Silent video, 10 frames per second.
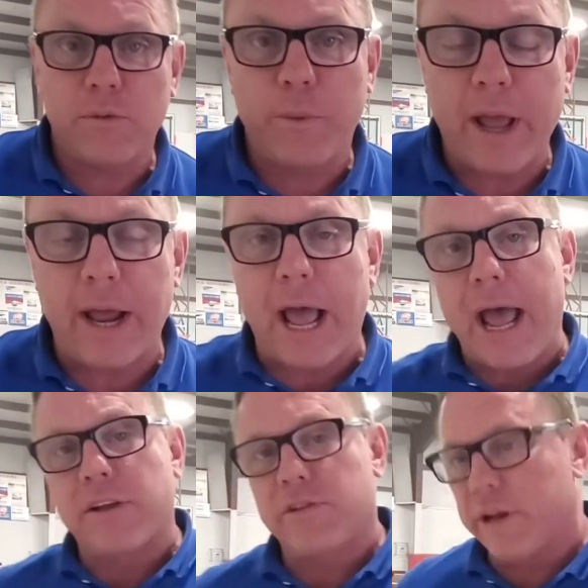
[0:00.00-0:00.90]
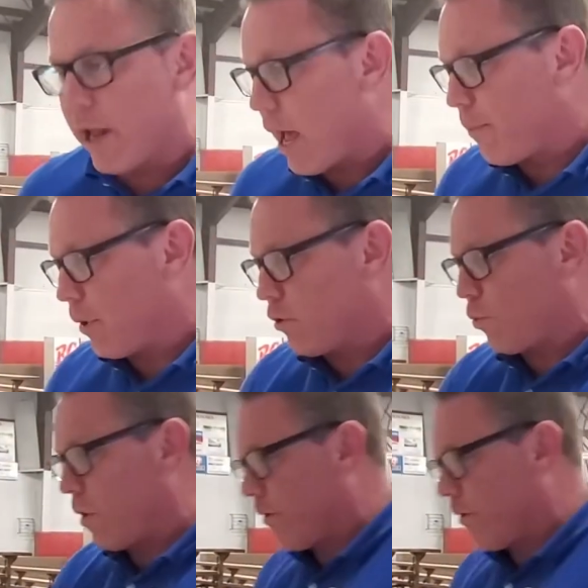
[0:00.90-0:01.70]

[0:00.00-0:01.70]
We had an accident happen to where